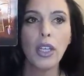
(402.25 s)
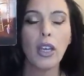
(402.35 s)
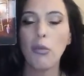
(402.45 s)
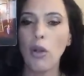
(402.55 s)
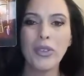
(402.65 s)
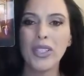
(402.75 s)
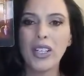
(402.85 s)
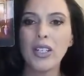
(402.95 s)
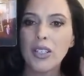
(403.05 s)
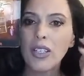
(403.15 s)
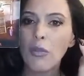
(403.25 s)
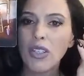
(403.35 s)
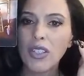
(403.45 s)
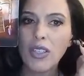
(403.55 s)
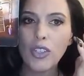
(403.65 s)
It might be suddenly
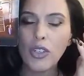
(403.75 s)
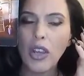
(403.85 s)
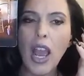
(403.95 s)
someone says to you,